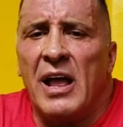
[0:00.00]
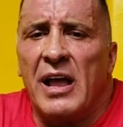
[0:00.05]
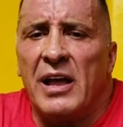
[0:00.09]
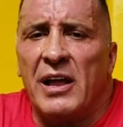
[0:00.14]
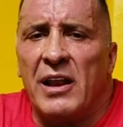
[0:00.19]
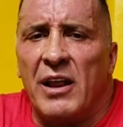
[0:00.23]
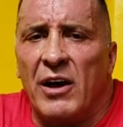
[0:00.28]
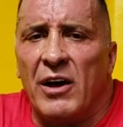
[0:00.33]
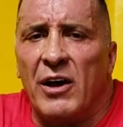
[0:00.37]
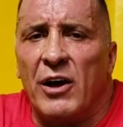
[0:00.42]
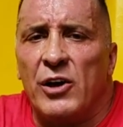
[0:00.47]

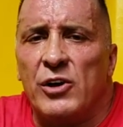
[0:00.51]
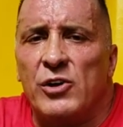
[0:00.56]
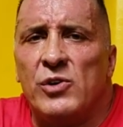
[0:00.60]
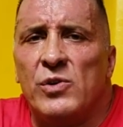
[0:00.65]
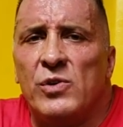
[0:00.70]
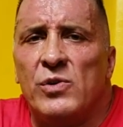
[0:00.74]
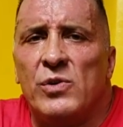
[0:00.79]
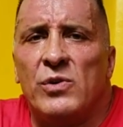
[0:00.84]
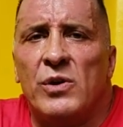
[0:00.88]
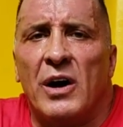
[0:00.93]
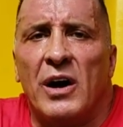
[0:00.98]
you know,
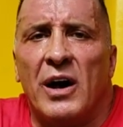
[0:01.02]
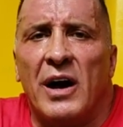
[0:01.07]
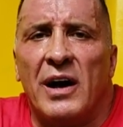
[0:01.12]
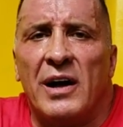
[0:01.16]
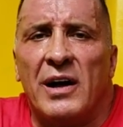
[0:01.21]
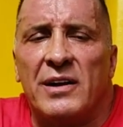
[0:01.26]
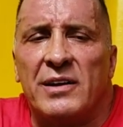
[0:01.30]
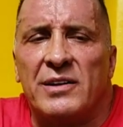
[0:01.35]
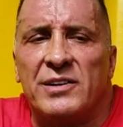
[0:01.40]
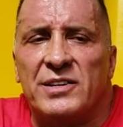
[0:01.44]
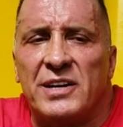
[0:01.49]
you
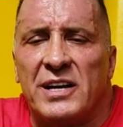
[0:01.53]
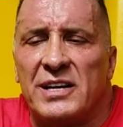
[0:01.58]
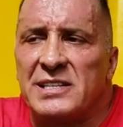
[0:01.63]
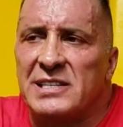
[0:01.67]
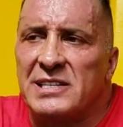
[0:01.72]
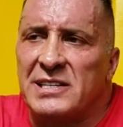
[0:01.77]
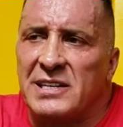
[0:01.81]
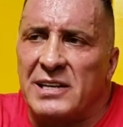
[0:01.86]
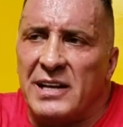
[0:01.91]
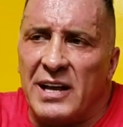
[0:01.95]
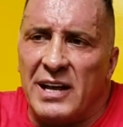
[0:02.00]
uh,
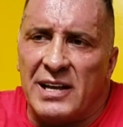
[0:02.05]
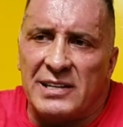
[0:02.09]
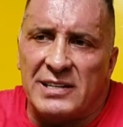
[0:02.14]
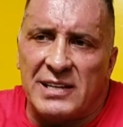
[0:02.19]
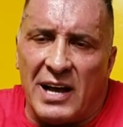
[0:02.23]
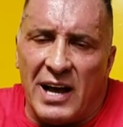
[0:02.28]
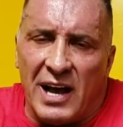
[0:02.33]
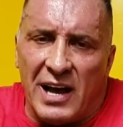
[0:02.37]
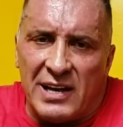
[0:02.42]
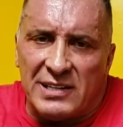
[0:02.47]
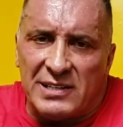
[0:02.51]
just as
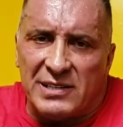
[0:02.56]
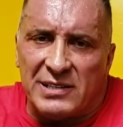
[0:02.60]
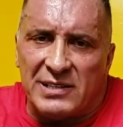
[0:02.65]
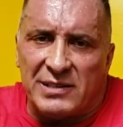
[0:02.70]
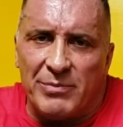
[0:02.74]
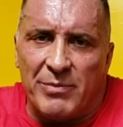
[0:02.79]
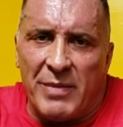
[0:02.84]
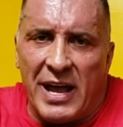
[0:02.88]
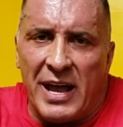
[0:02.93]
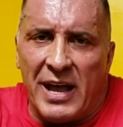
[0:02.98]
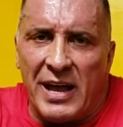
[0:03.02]

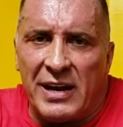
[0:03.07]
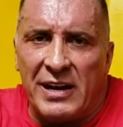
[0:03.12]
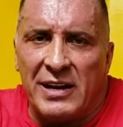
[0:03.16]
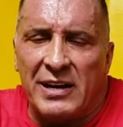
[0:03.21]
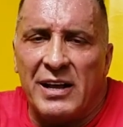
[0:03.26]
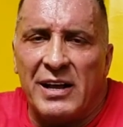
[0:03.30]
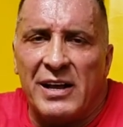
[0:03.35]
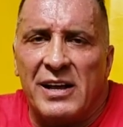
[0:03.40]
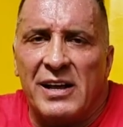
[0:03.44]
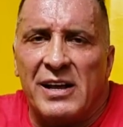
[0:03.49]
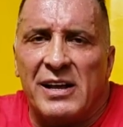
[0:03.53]
us
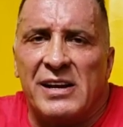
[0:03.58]
men